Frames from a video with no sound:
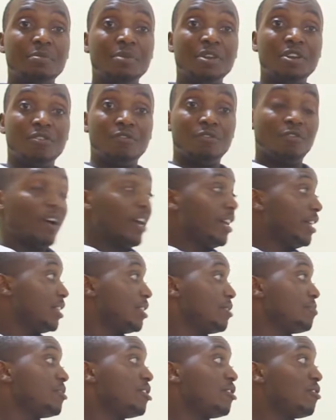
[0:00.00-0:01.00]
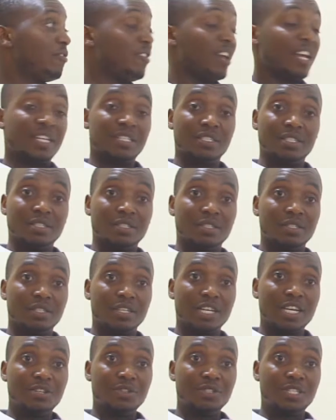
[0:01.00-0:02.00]
mean of y, the mean of x.
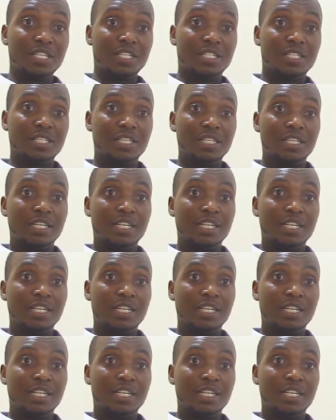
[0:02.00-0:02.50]
Can you see it?